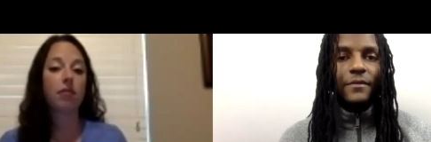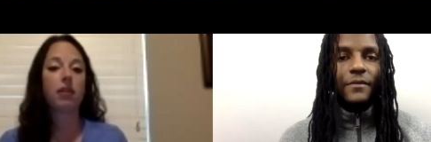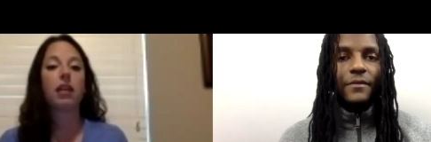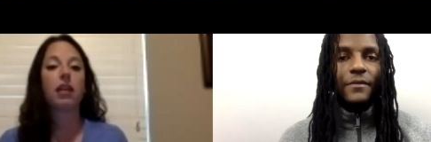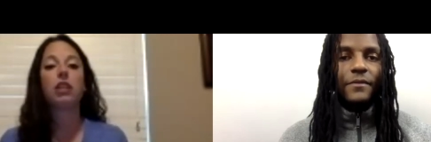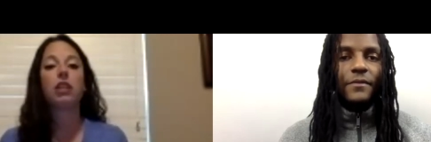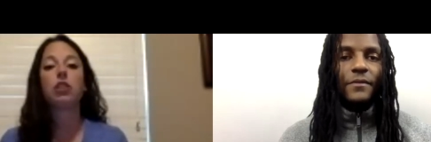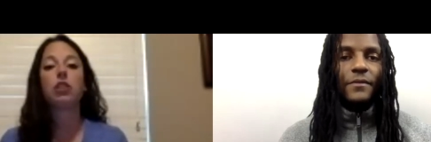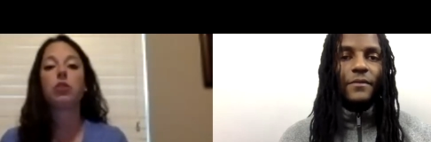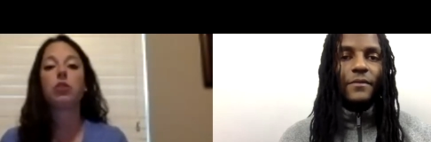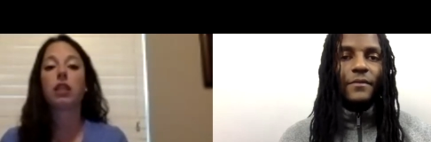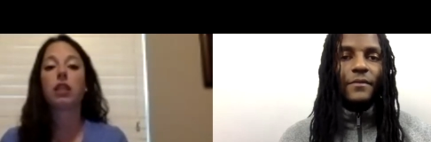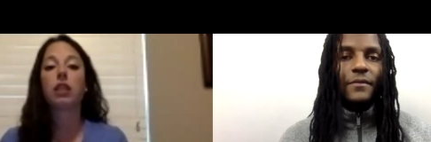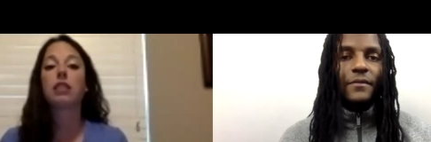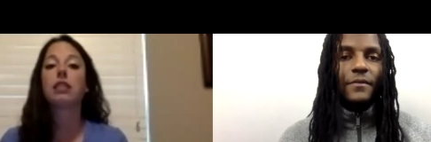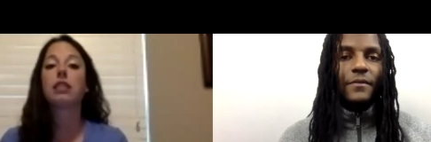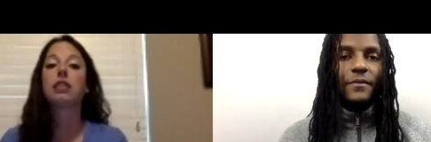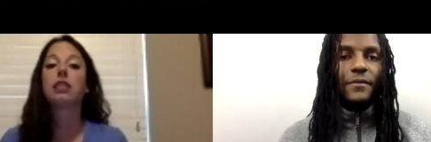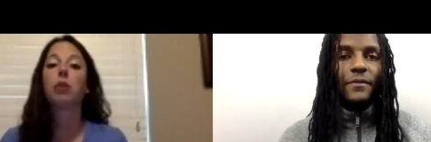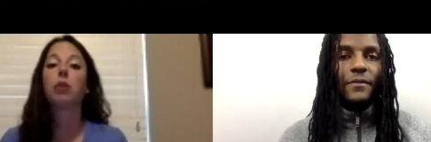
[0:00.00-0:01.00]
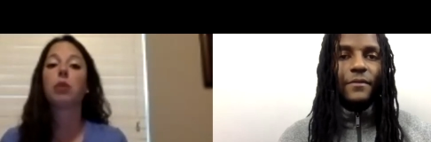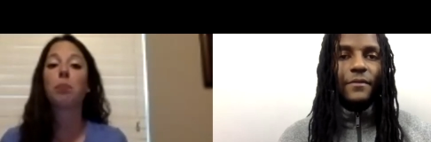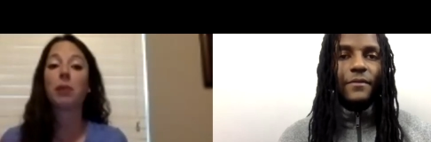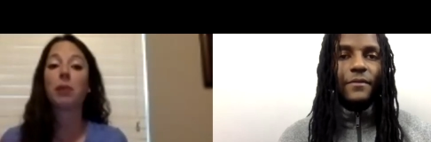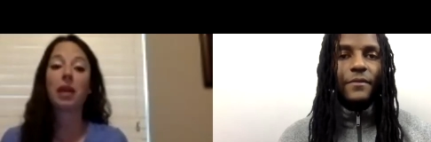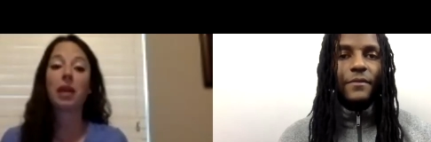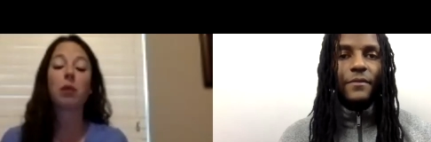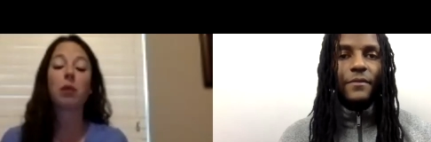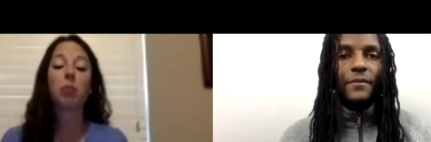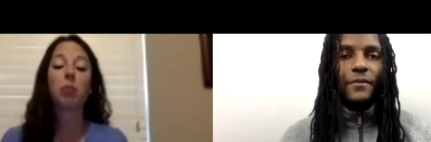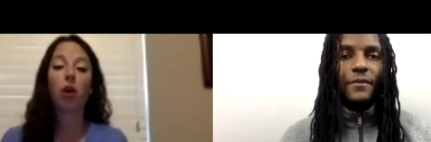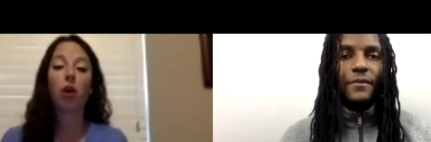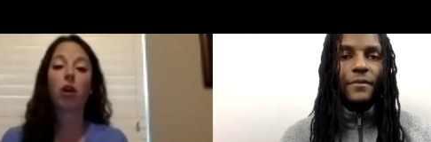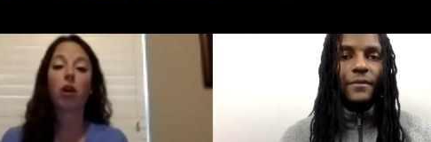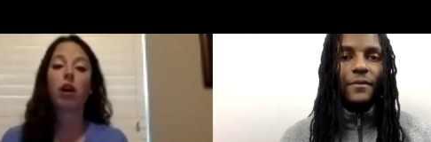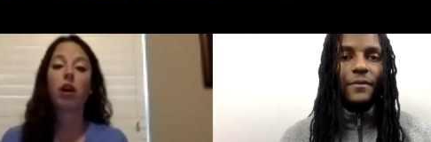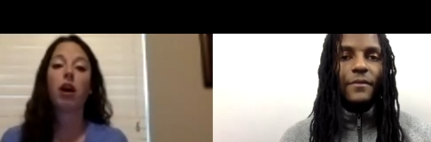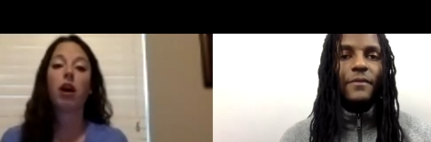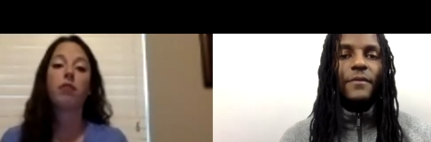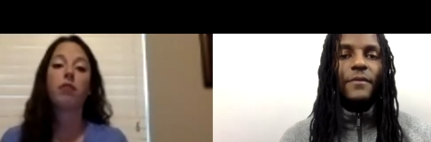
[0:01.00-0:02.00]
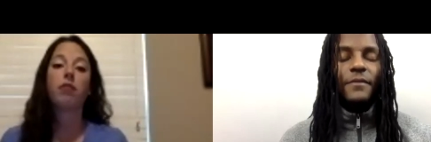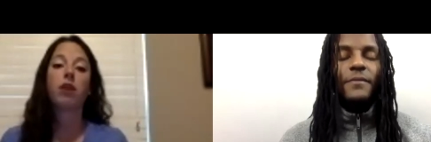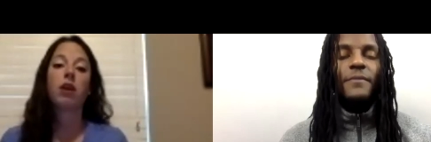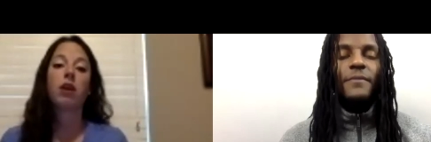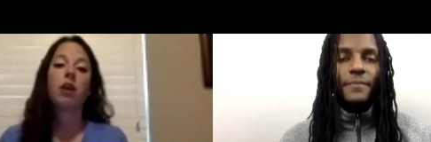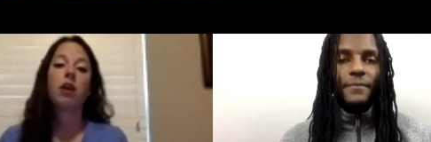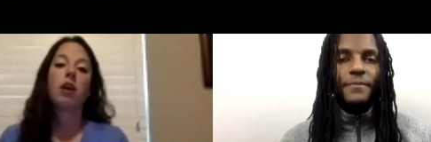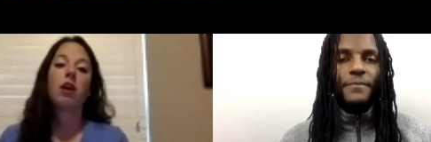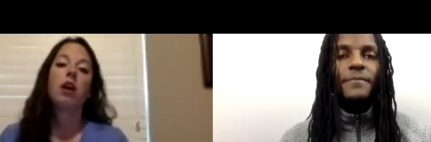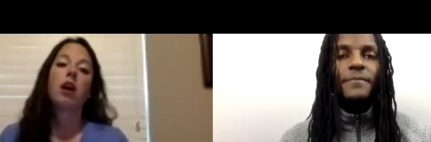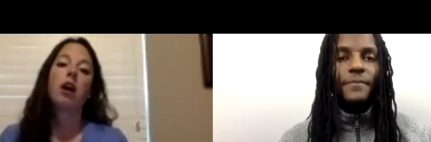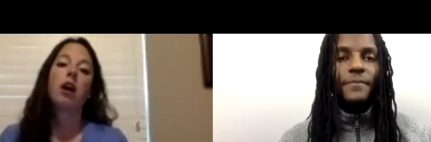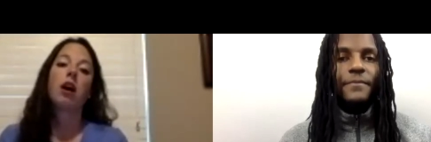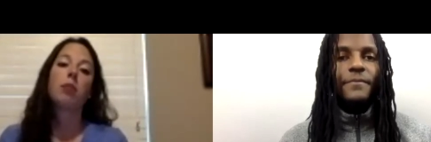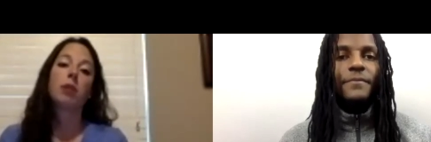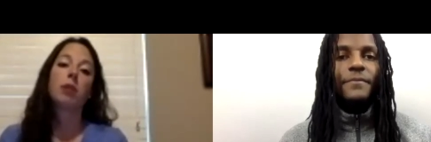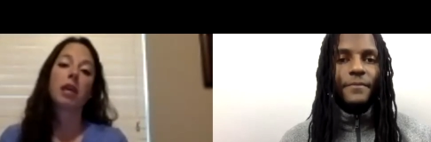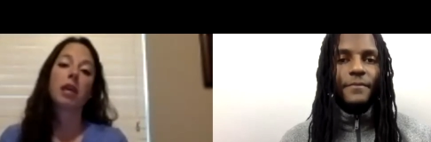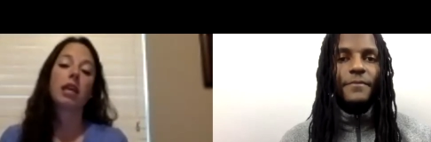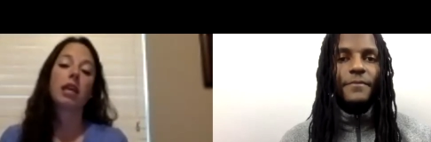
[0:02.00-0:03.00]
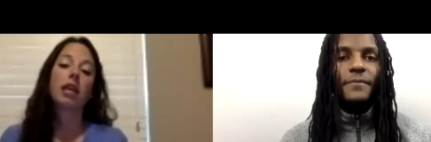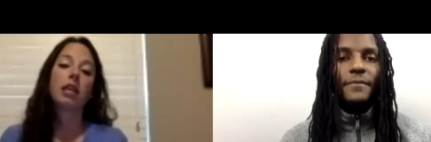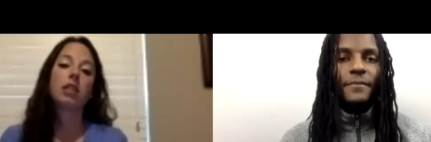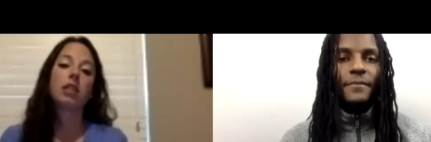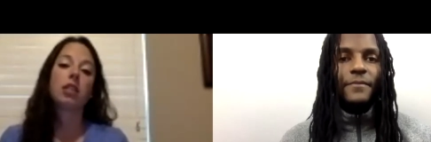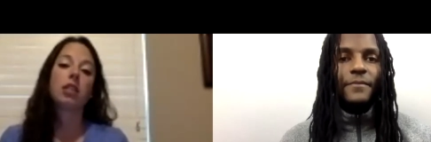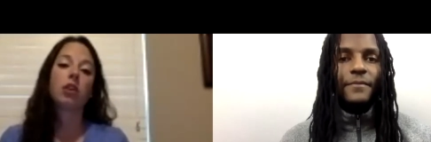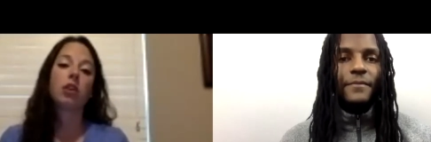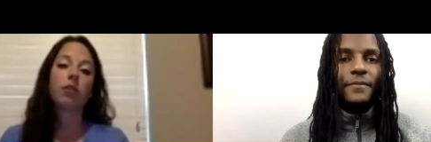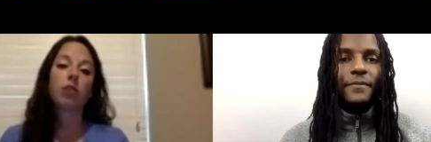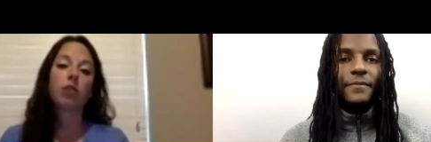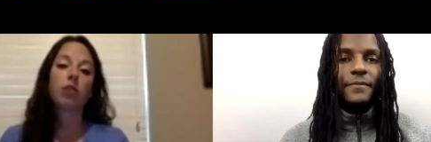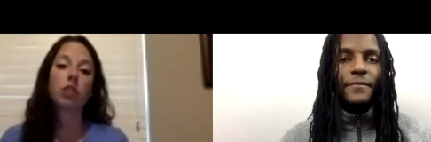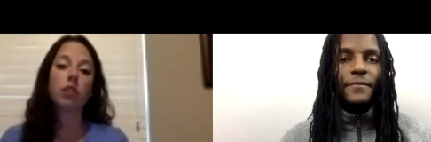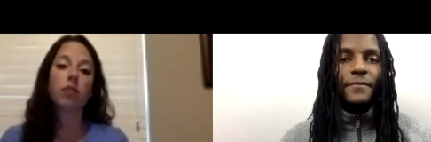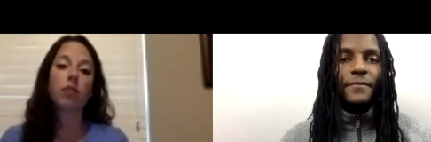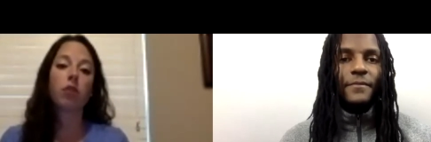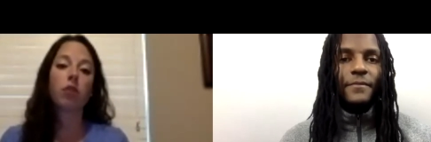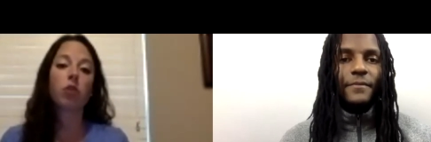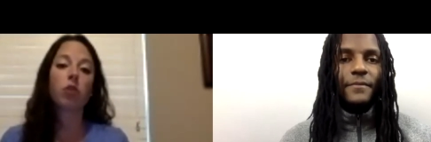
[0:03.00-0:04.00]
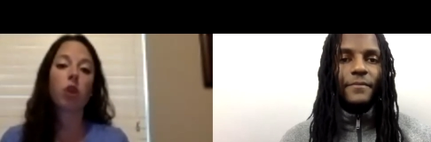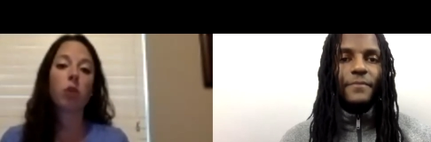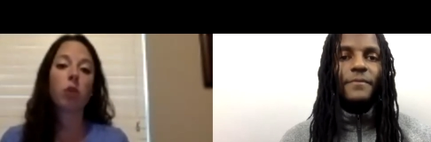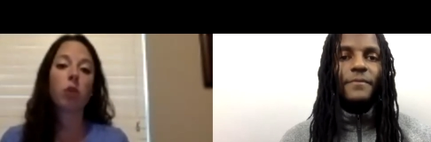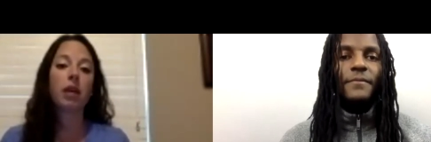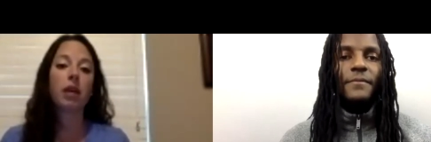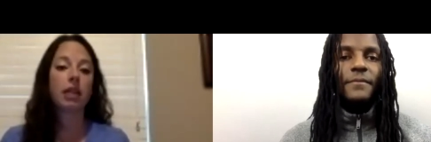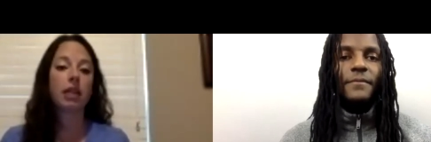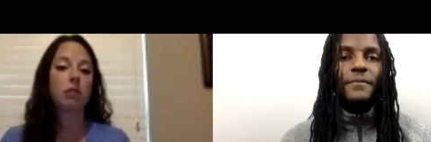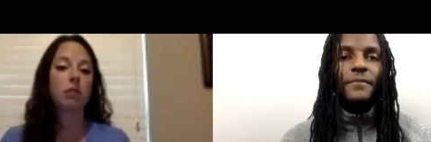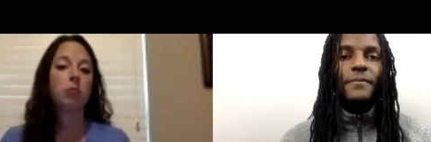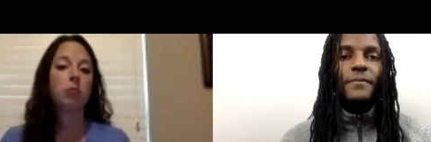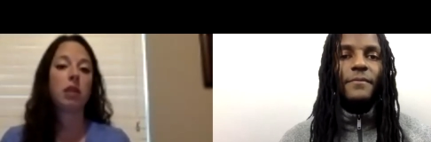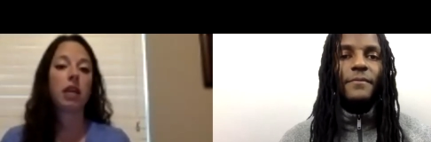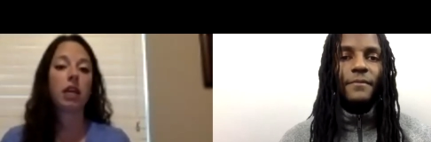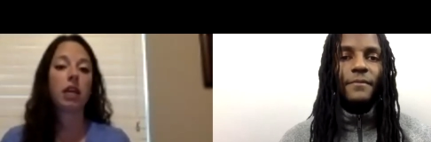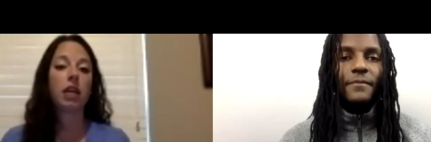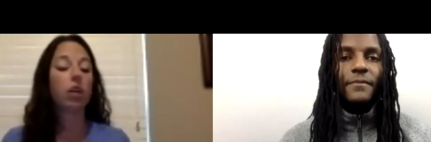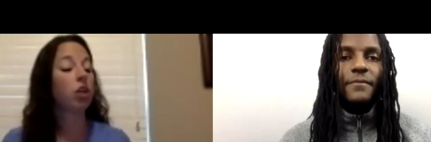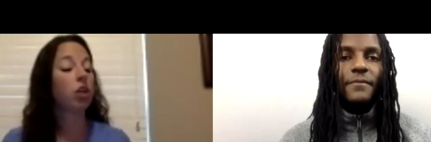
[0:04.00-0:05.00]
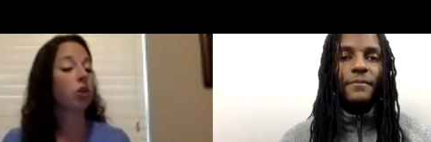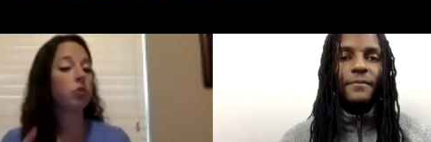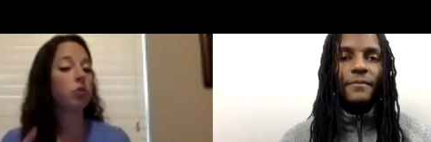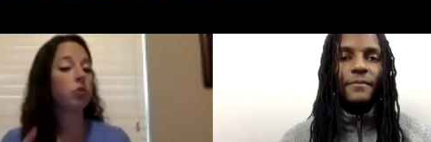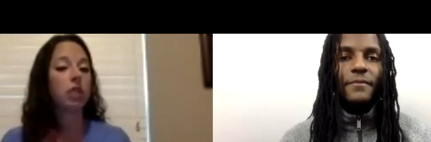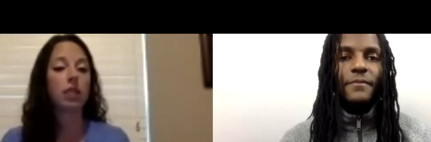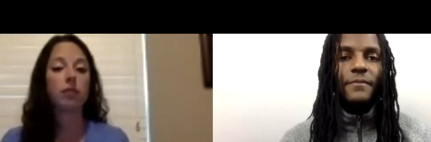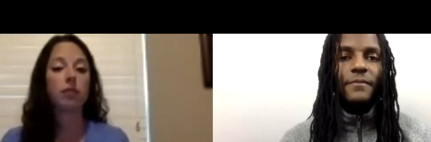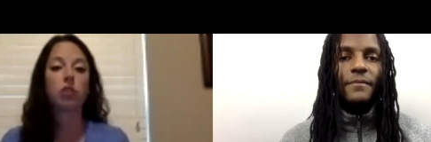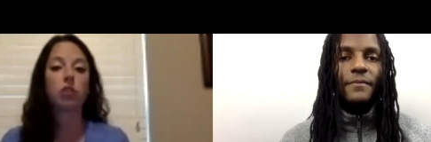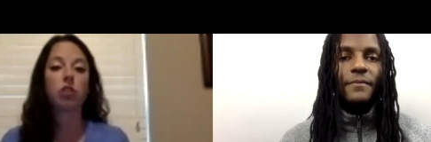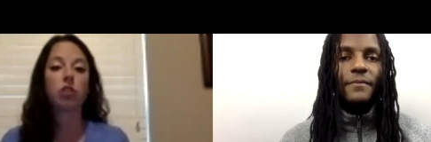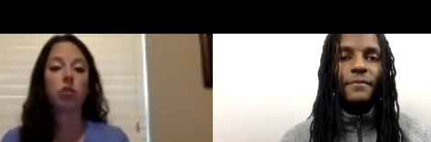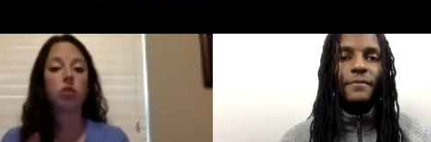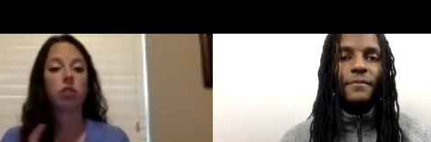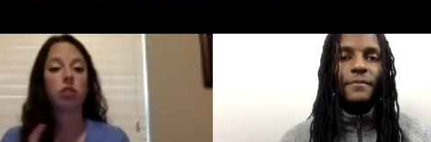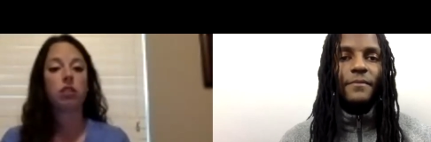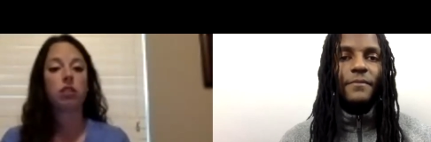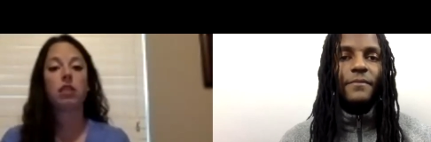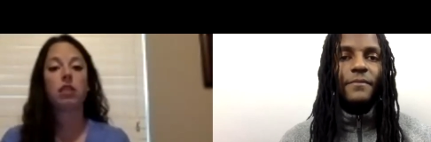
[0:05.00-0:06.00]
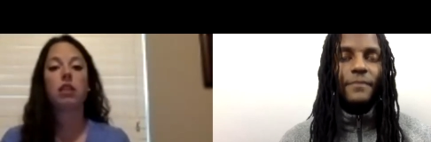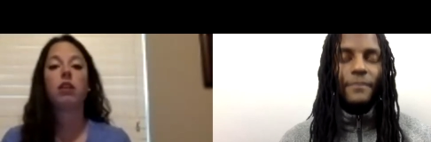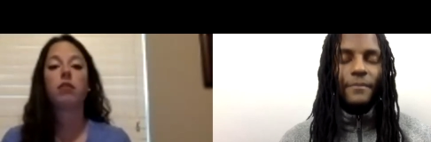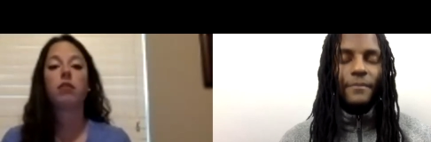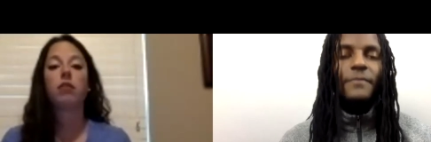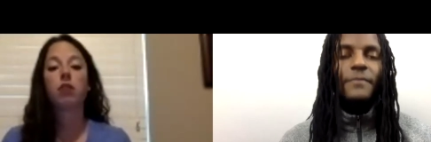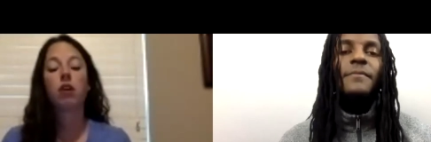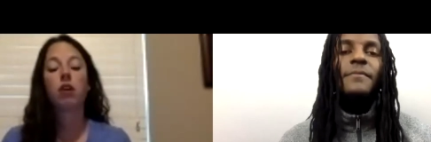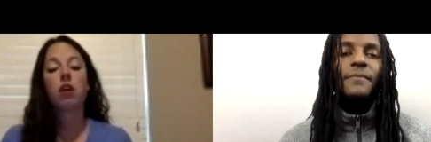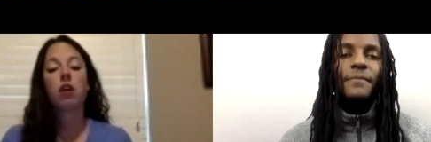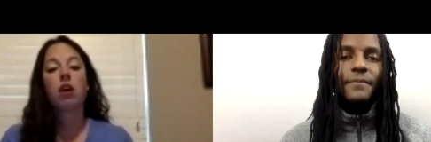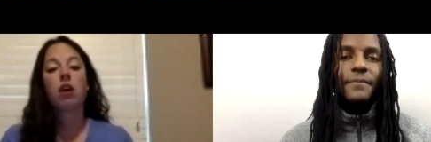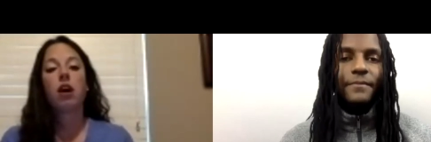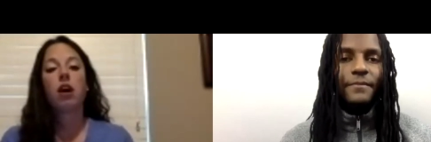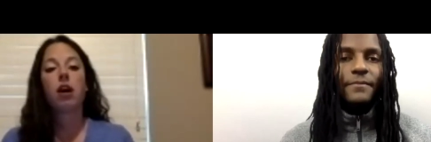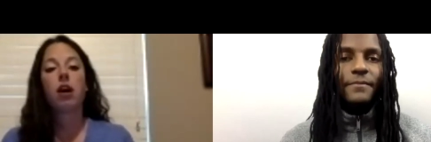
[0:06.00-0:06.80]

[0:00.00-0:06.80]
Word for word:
Speaker 1: And I do think this is a big part of um, getting into the University of Oklahoma is meeting, you know, dean of students, dean of mm-hmm.